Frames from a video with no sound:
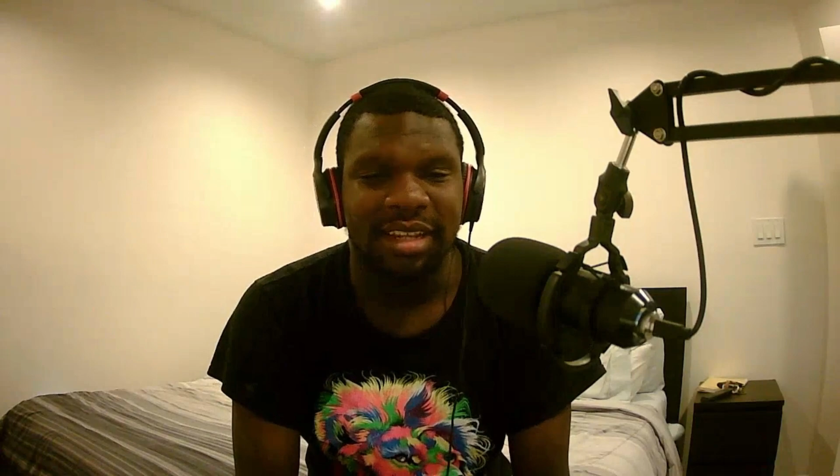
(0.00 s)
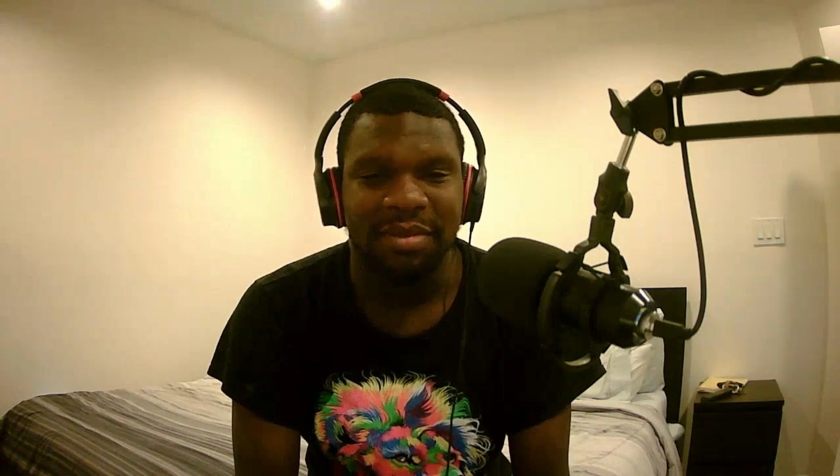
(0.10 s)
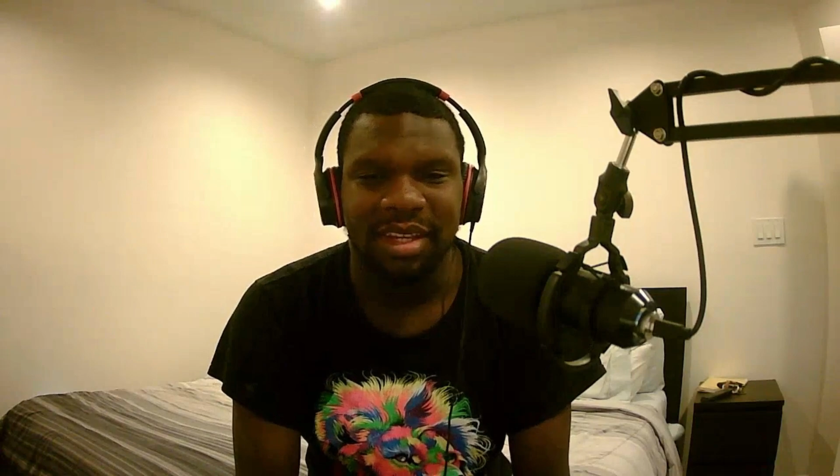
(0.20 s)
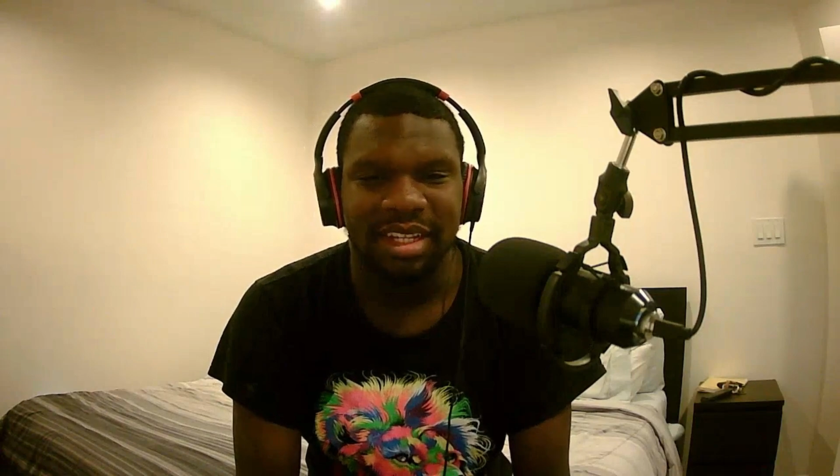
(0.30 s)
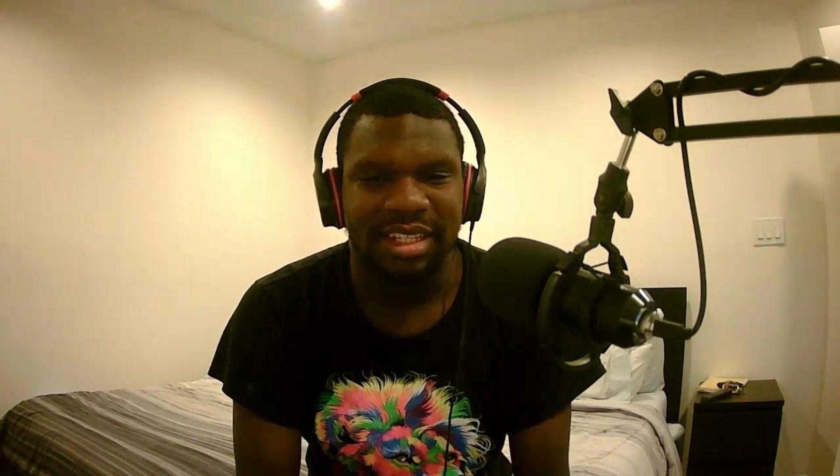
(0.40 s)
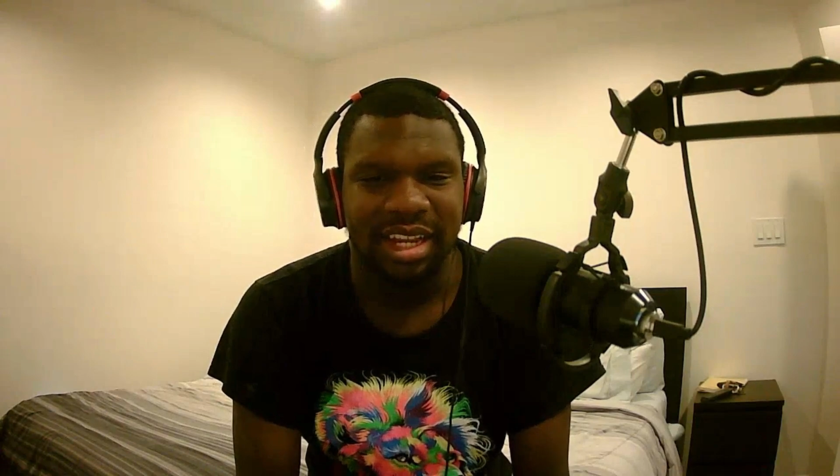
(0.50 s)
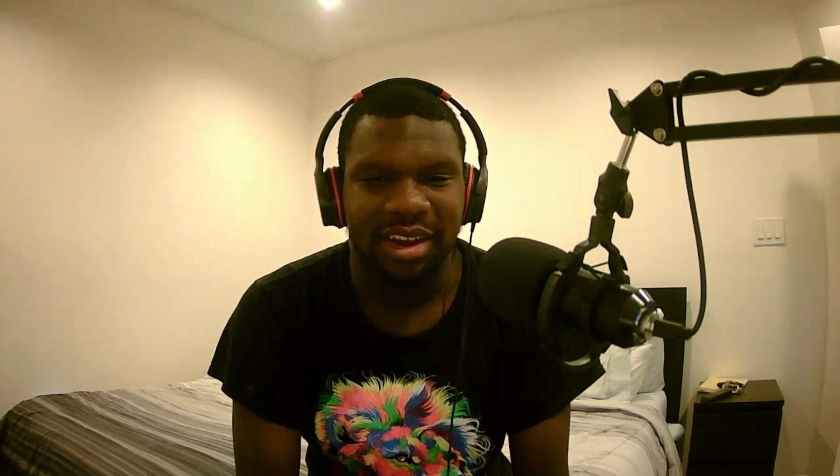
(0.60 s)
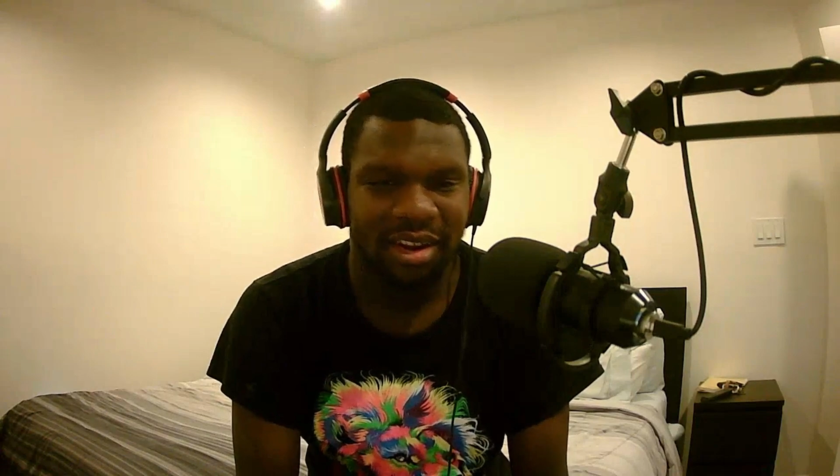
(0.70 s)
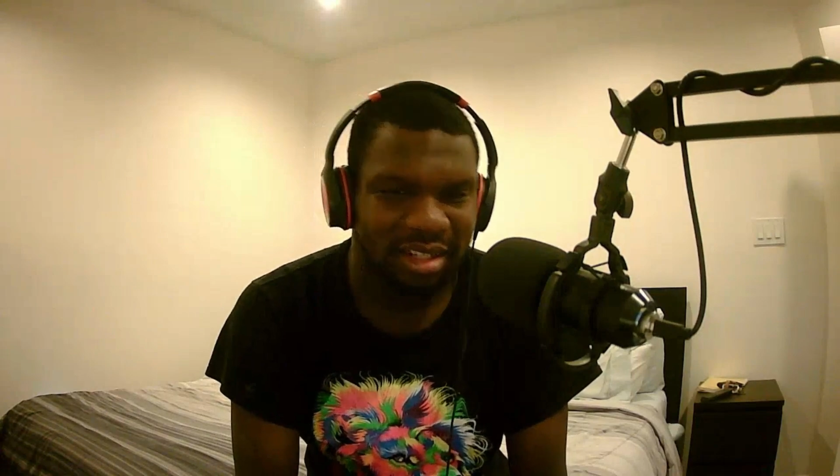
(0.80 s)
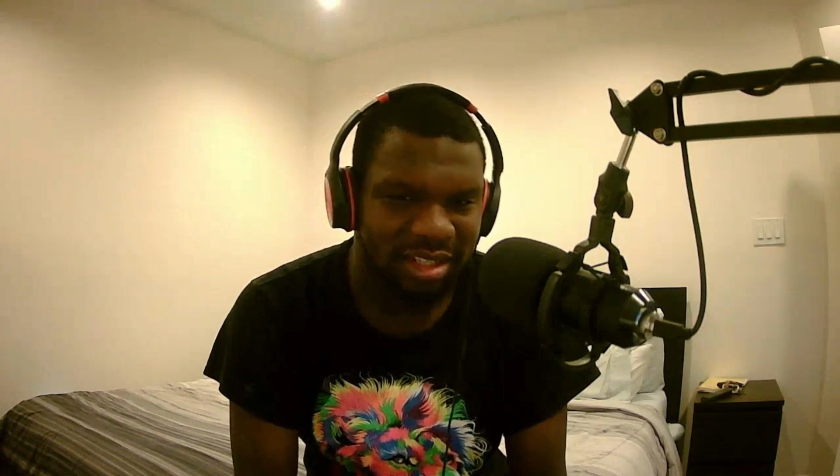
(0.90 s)
it because there
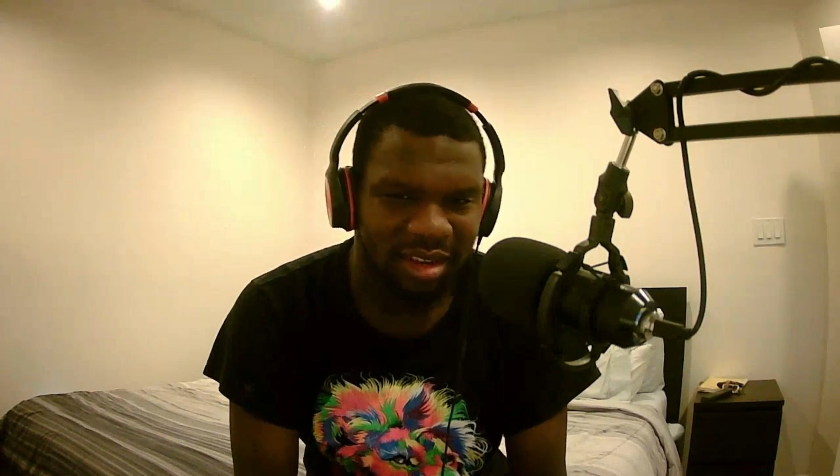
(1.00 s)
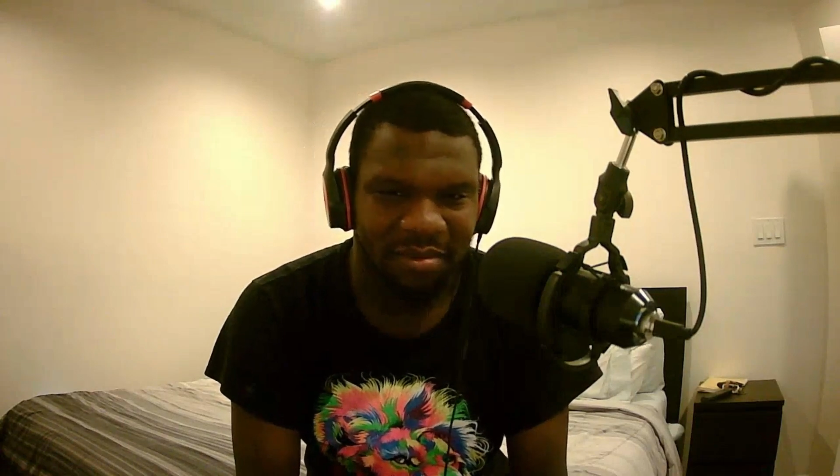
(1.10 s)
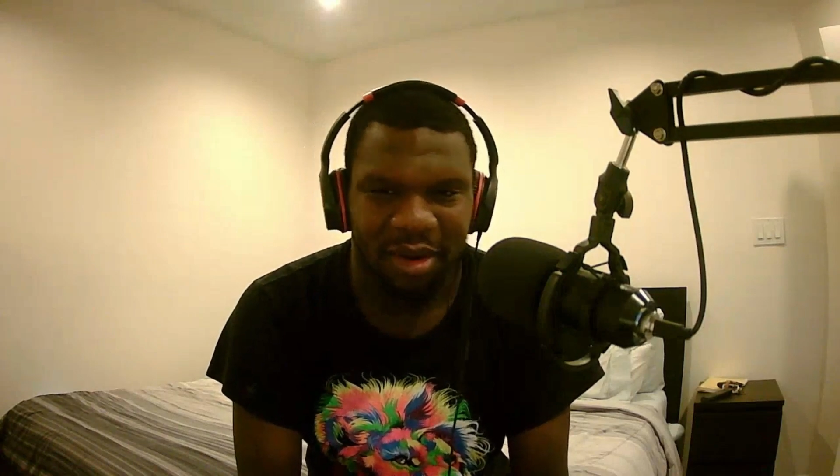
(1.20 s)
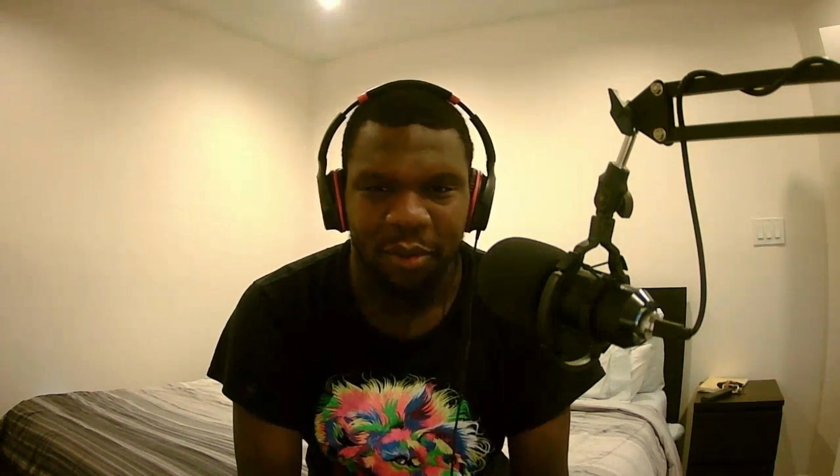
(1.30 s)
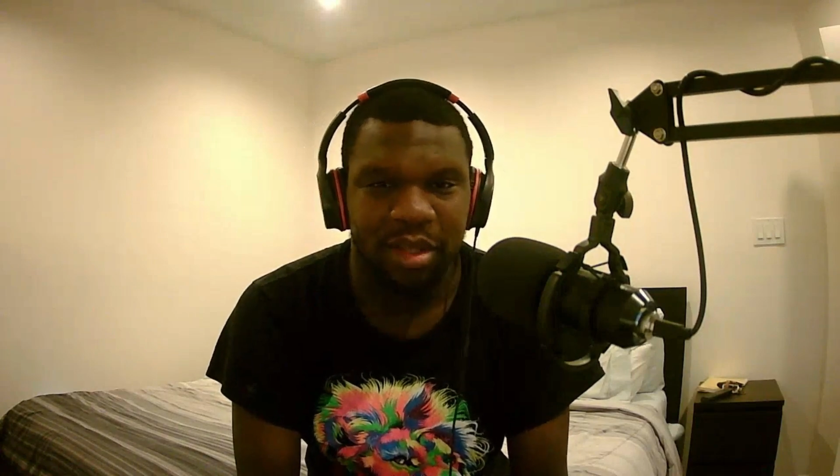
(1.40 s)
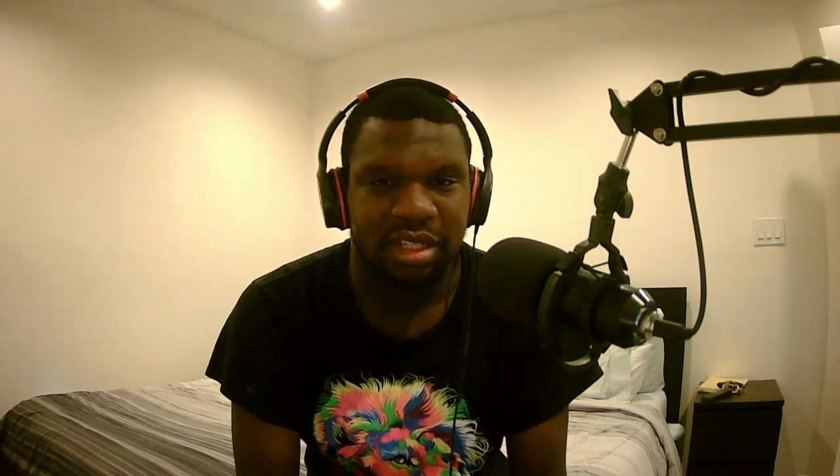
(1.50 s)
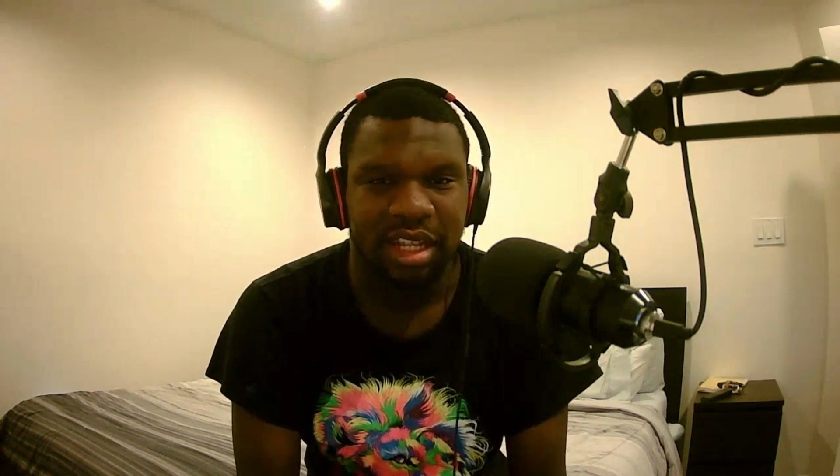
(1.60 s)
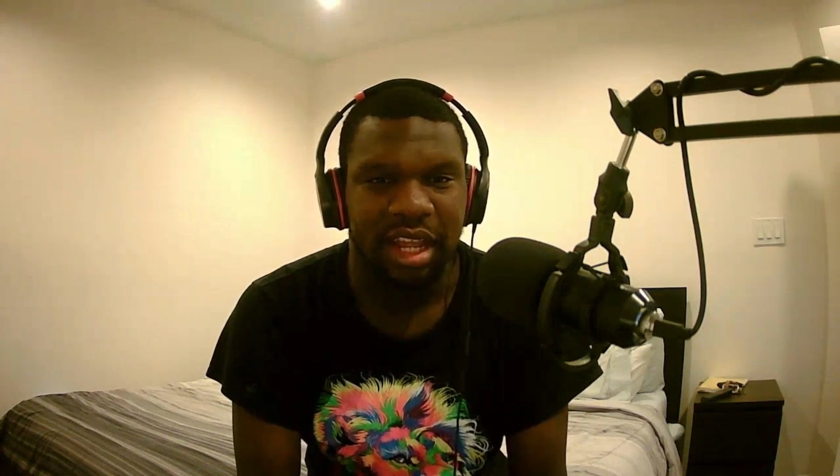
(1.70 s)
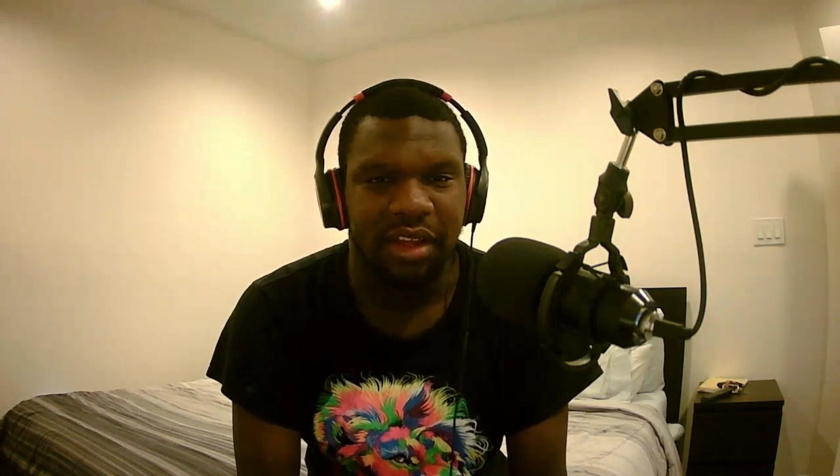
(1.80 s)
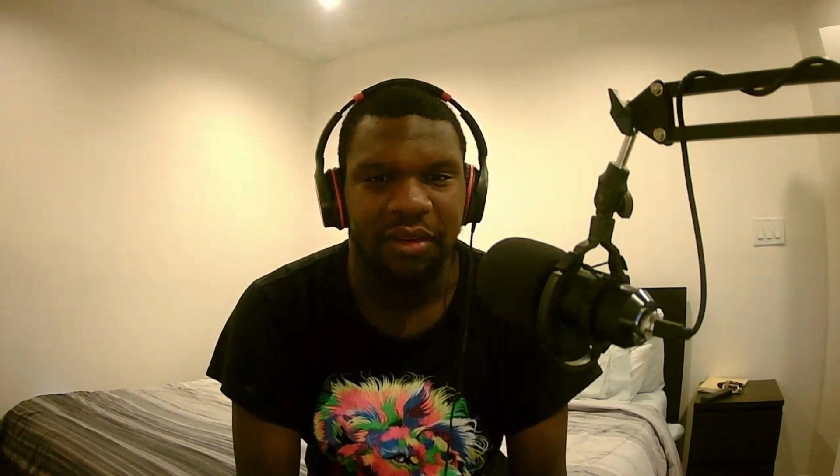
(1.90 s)
are some moments
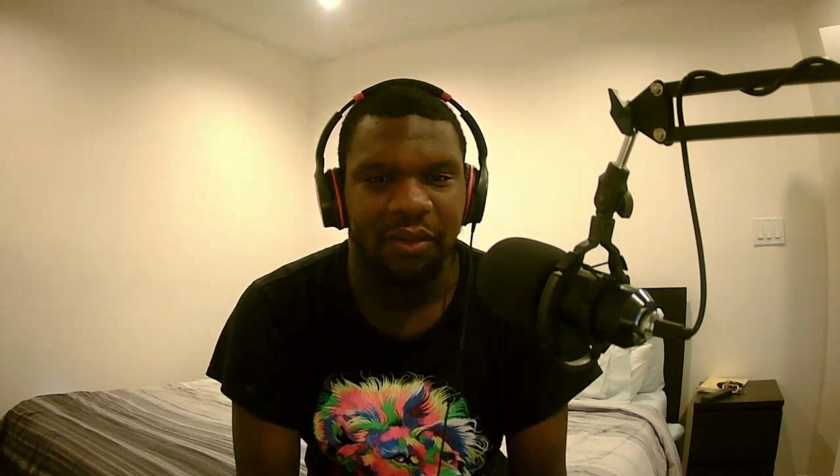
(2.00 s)
that